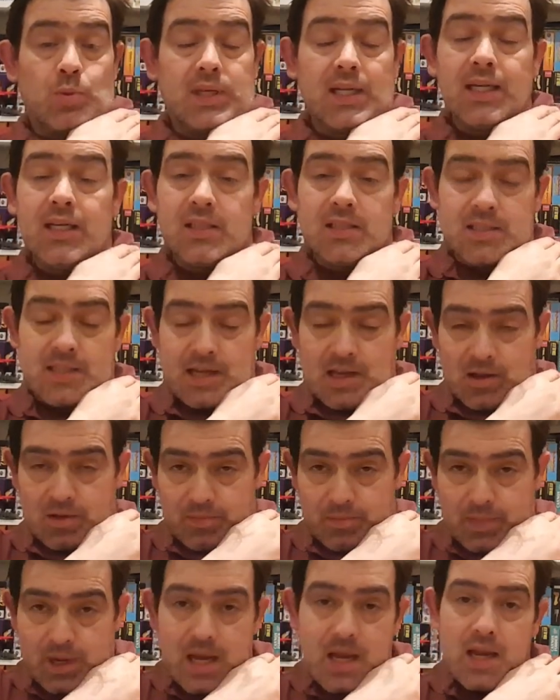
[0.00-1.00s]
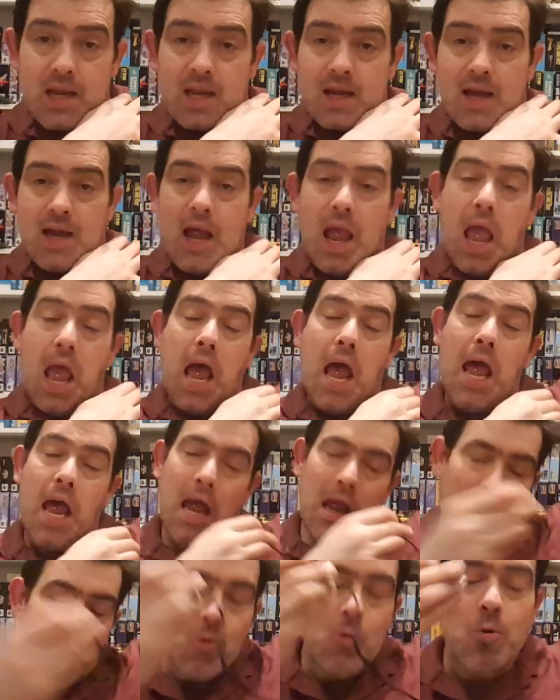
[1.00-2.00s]
Please tell me
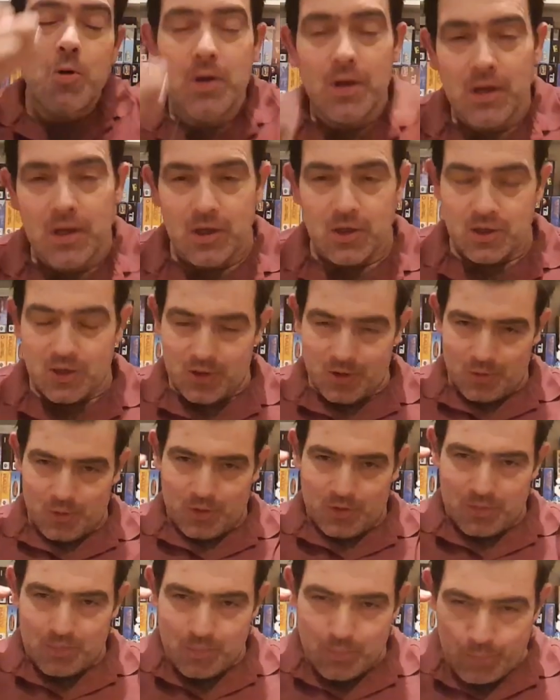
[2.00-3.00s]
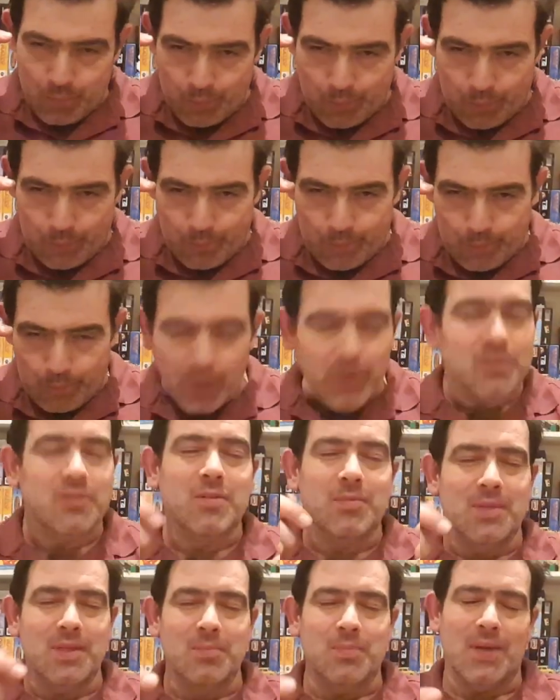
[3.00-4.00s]
how you would
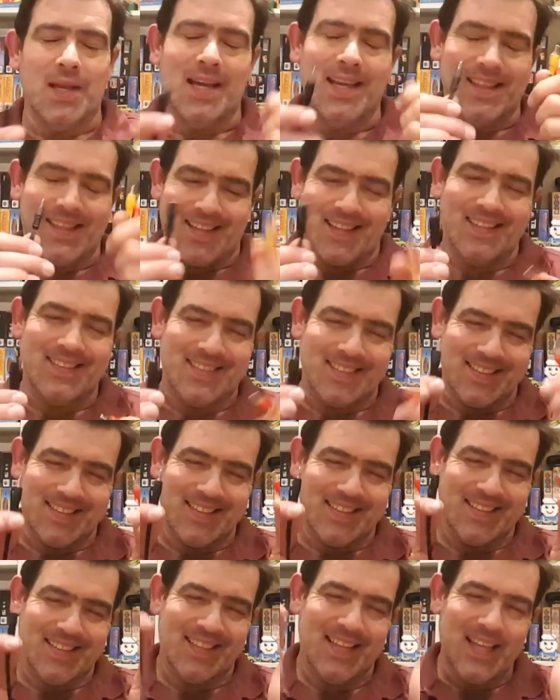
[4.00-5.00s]
possibly play this